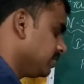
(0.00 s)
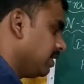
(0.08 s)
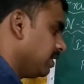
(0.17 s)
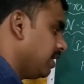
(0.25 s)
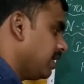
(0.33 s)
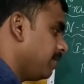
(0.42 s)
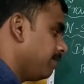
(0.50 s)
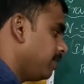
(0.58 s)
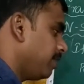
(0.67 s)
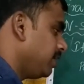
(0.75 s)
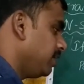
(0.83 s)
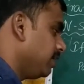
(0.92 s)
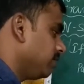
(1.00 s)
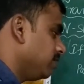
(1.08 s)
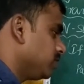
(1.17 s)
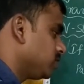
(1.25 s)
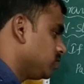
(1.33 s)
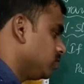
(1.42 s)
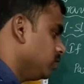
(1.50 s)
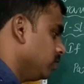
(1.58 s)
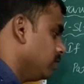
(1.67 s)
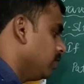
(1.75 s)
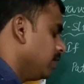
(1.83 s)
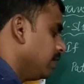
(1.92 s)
lambda equals to